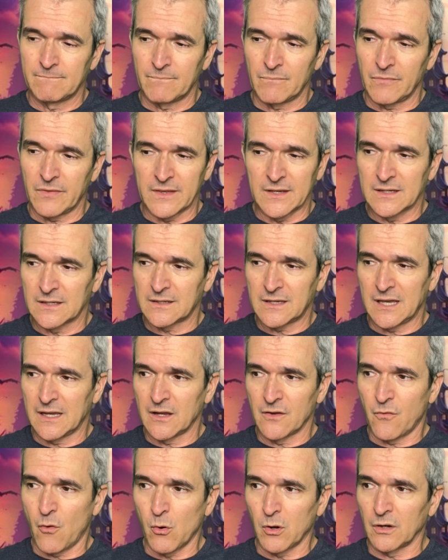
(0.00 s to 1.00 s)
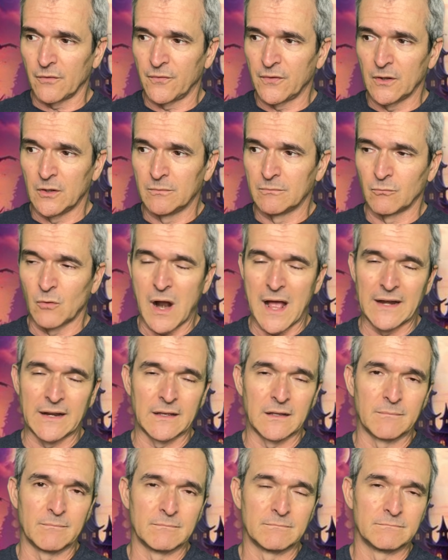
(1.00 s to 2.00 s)
the king of horror film writing
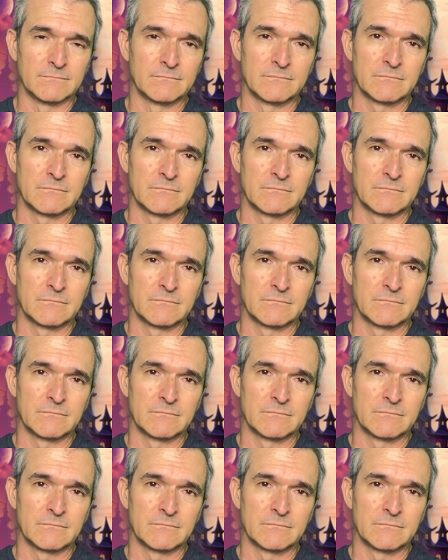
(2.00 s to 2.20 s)
and